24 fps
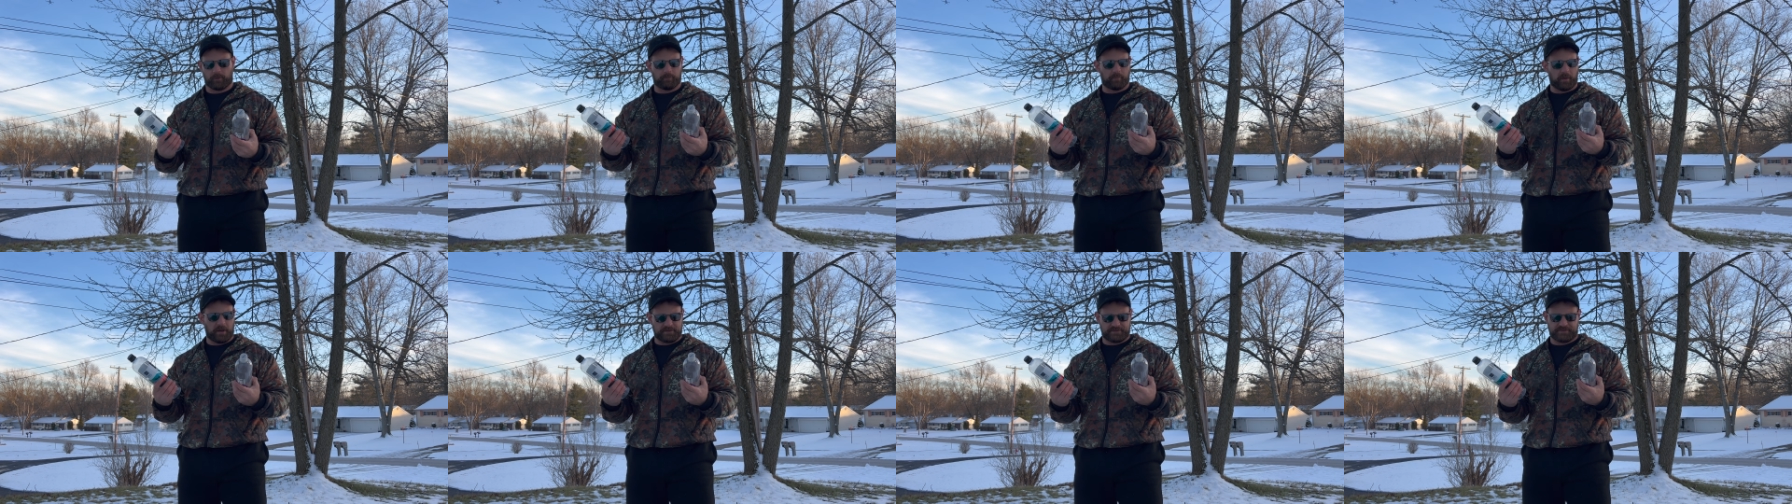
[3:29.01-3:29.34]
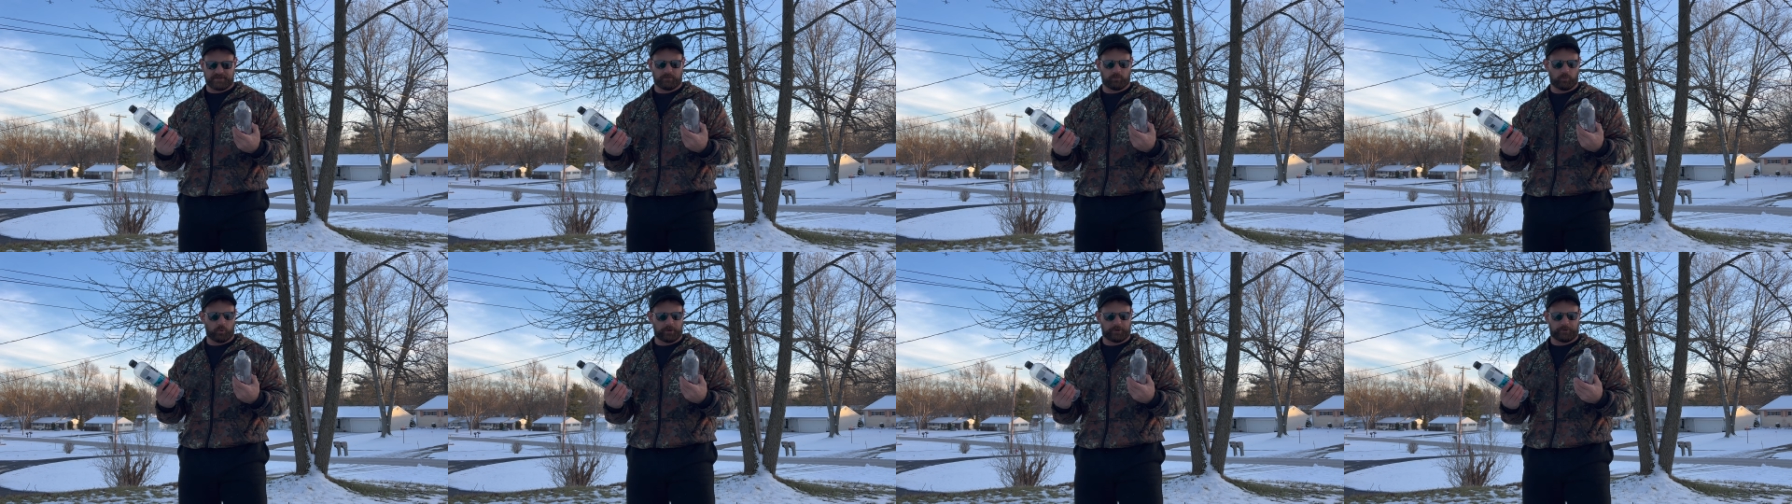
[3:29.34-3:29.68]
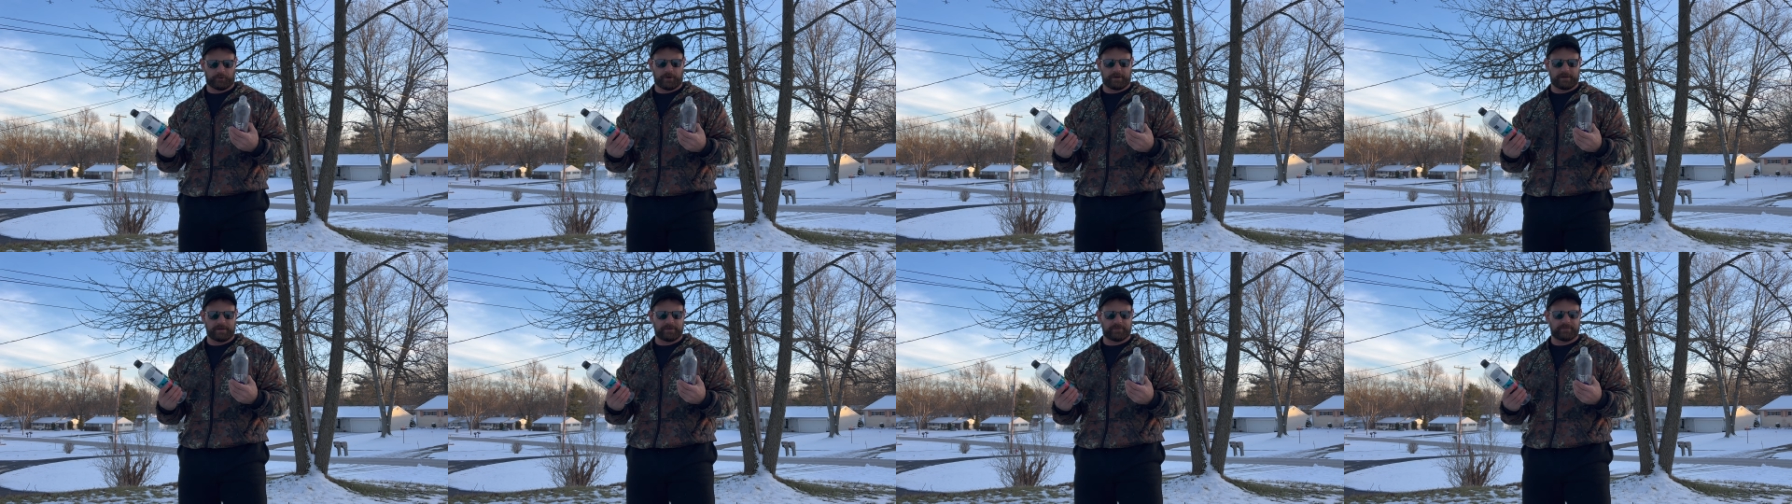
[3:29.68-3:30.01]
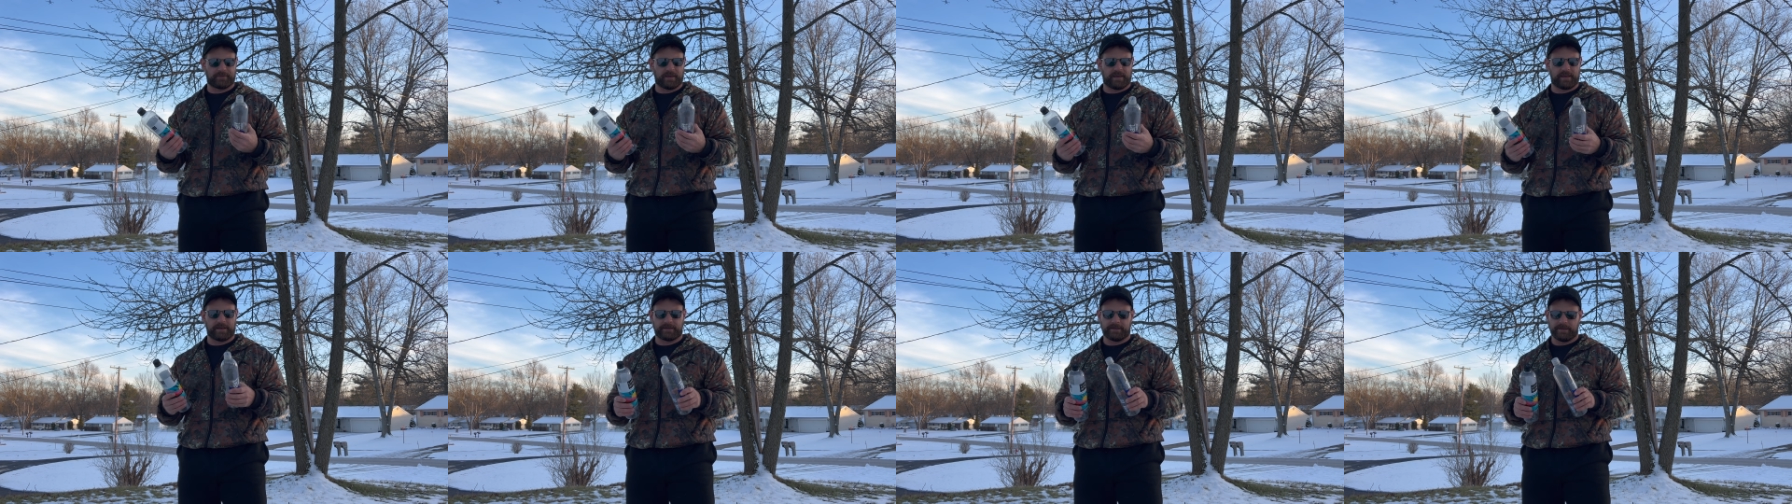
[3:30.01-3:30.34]
busted one or
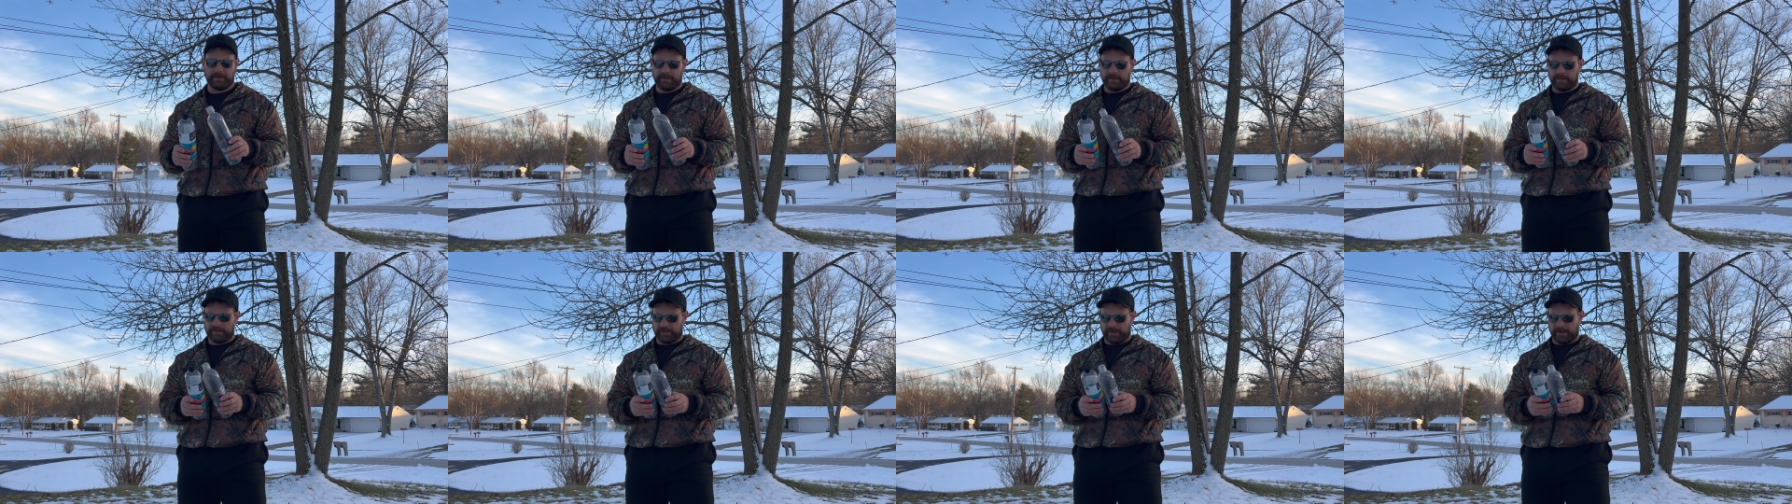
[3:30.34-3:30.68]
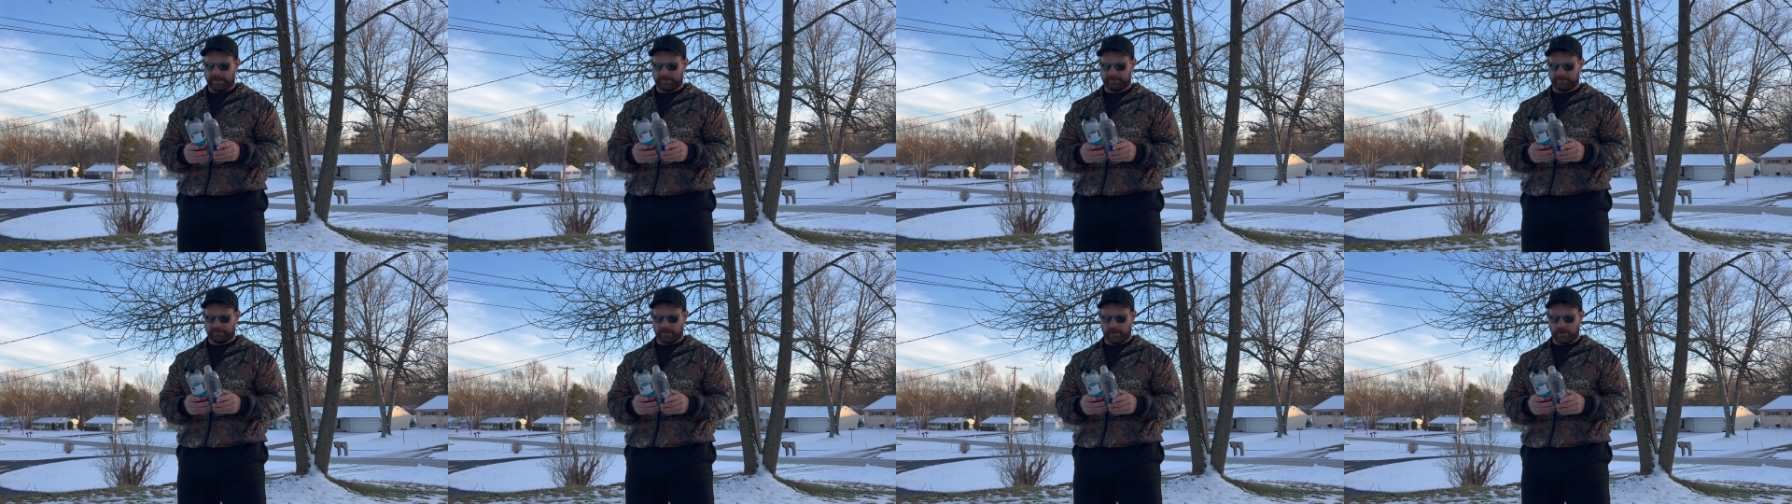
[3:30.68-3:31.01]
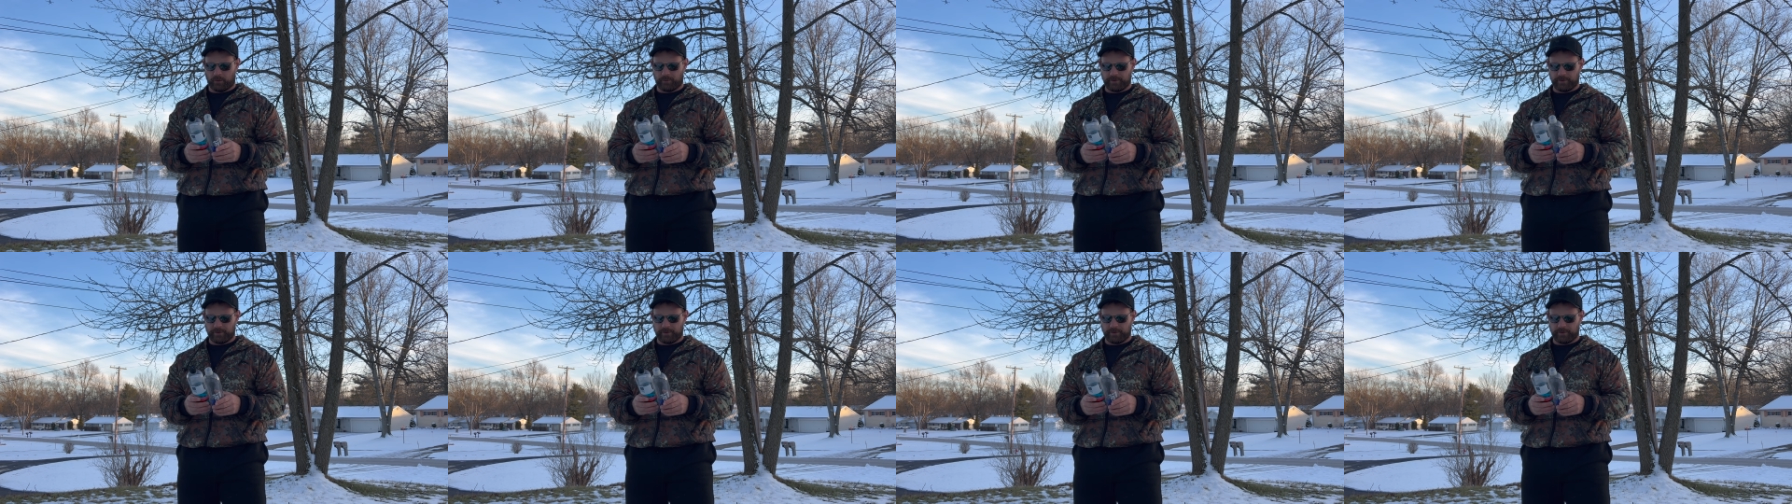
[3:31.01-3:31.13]
anything. And